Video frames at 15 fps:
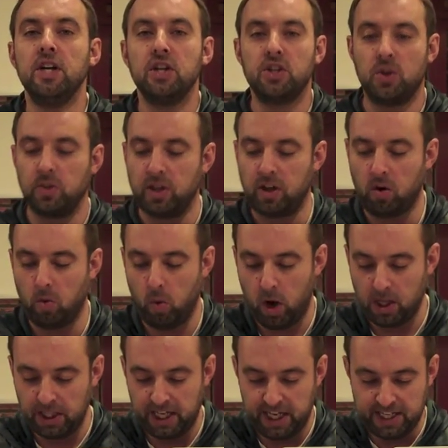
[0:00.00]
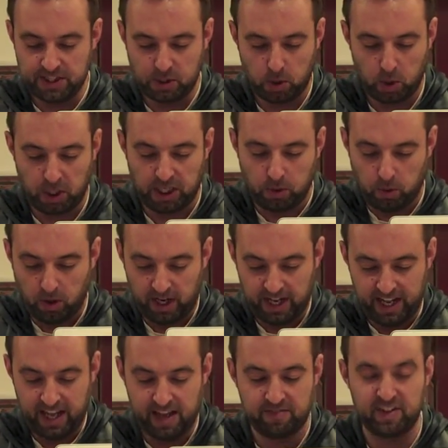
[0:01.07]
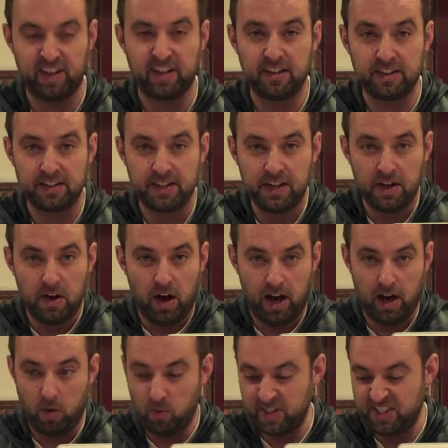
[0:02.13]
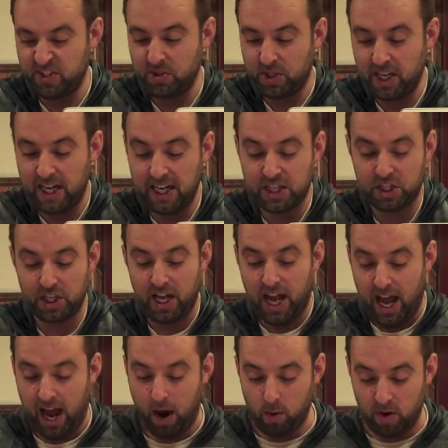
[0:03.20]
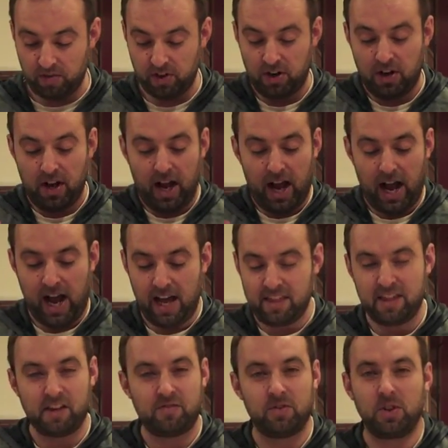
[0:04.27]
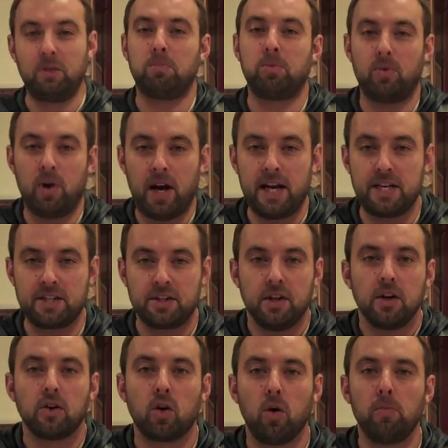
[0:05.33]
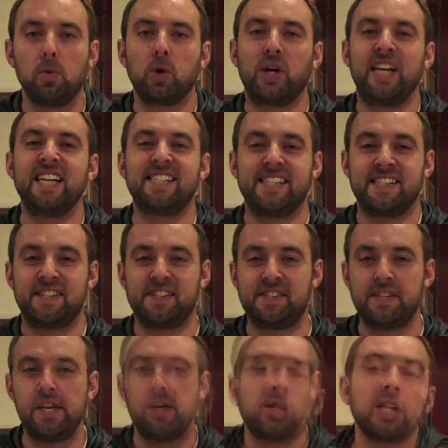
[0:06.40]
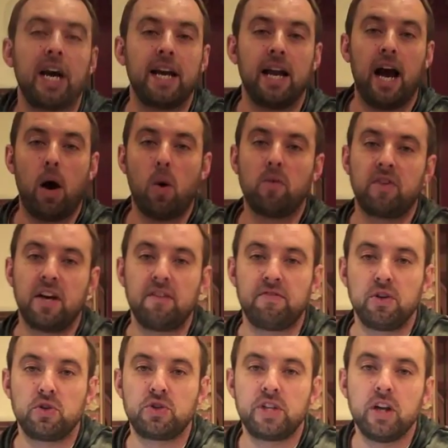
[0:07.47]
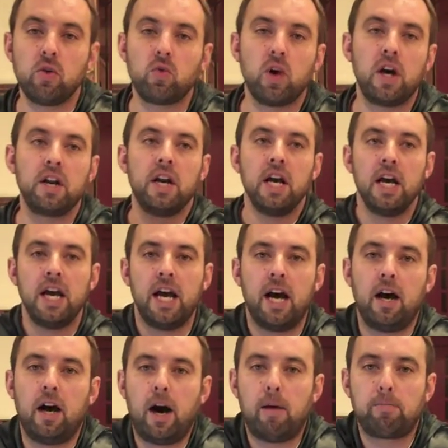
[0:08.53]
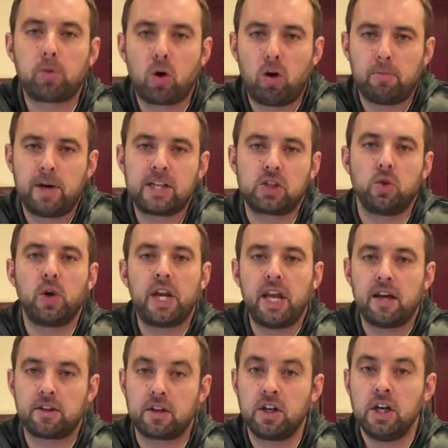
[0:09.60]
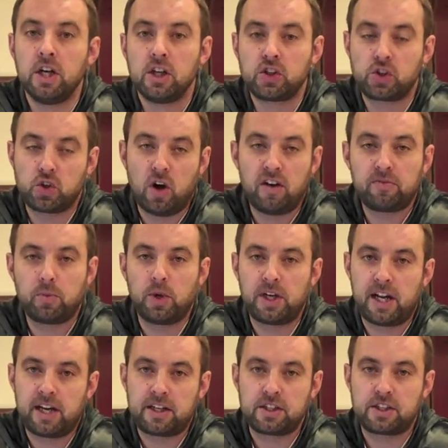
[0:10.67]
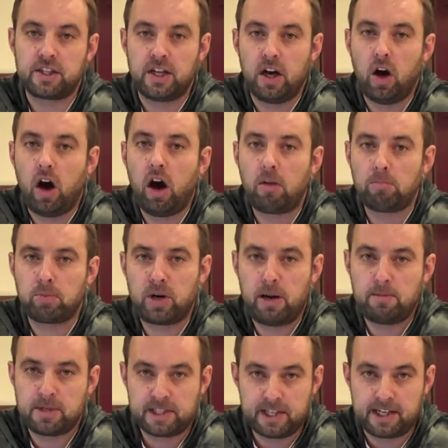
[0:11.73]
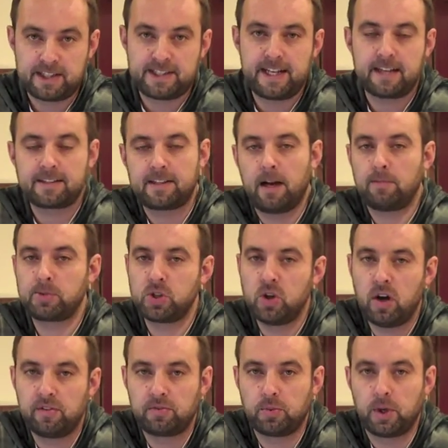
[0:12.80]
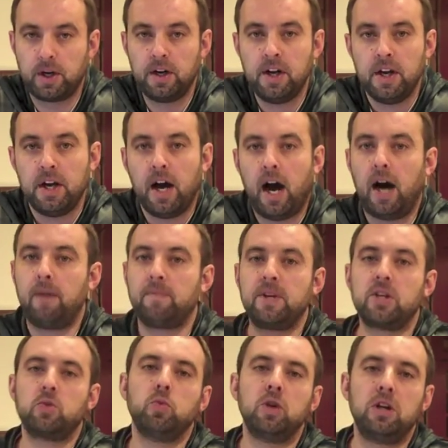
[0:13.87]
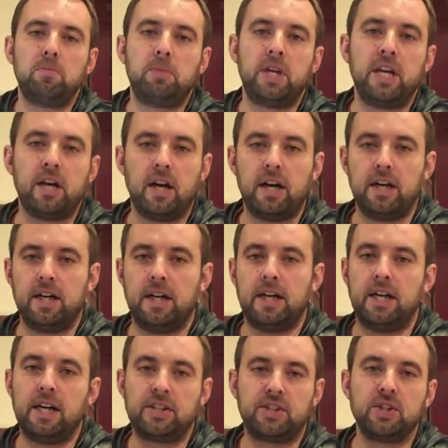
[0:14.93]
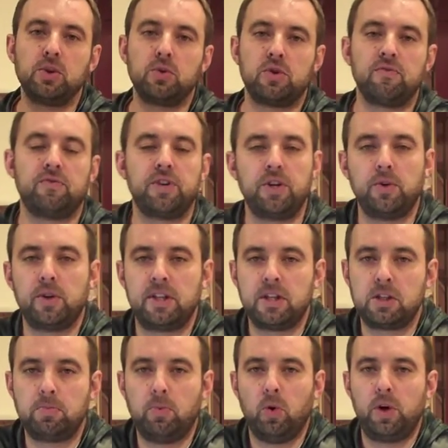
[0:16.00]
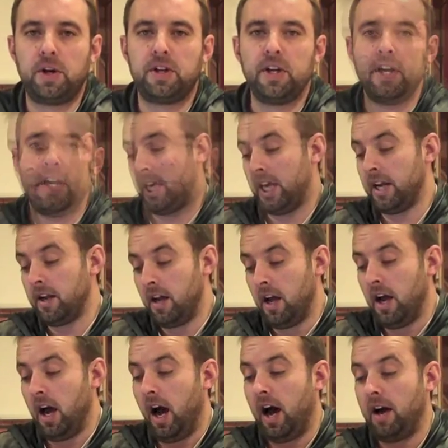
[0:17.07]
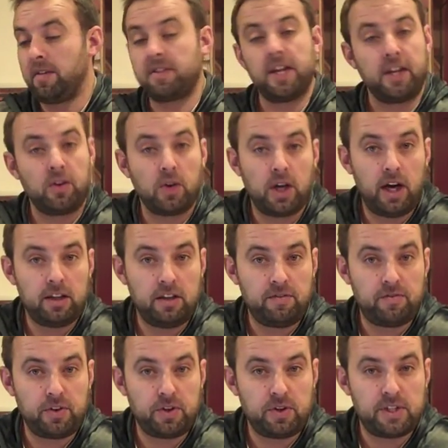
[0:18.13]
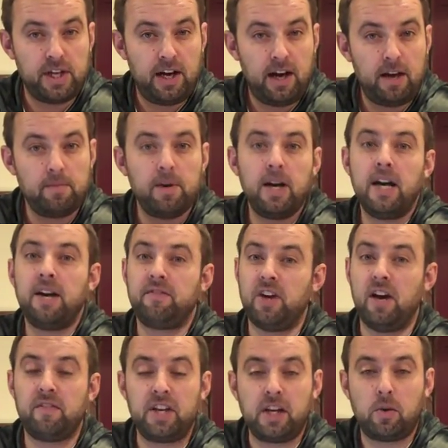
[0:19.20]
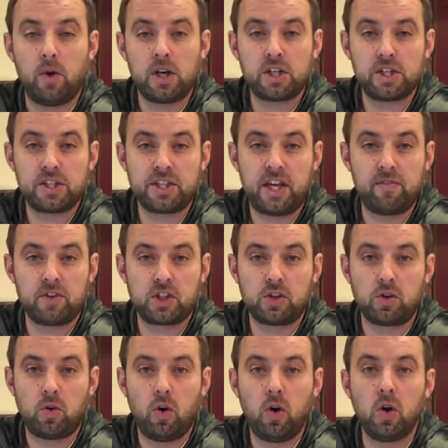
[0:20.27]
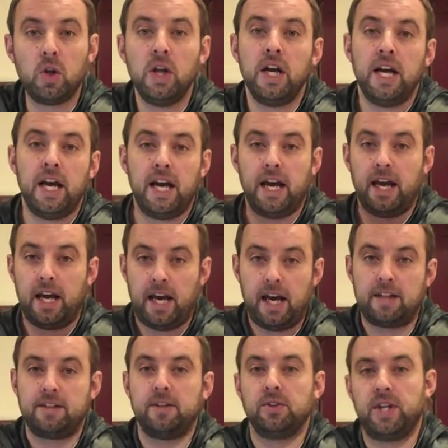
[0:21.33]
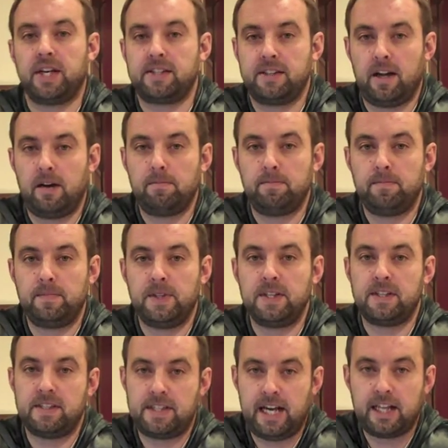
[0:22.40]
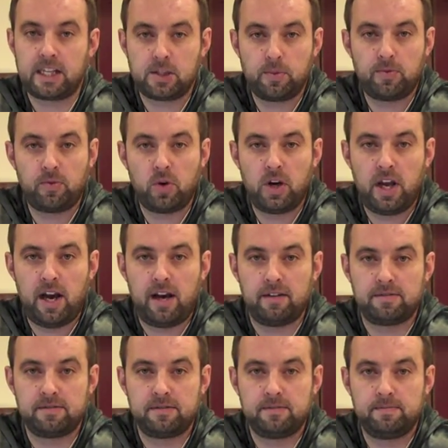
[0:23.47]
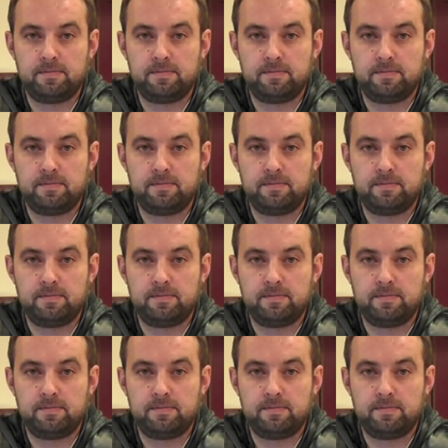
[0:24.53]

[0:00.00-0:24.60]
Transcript: So the quality is quite evident uh, once you touch it. However, I think for the price, Chromebook is a steal. However, if you still run uh, a Promas or any other software that is uh, on-premise, that is desktop software, uh, this wouldn't be a, a, solution for you at this point. Again, uh, thank you kindly for your time. If you have any questions, give us a call. Until next time, this is Alex with Fourandhalf.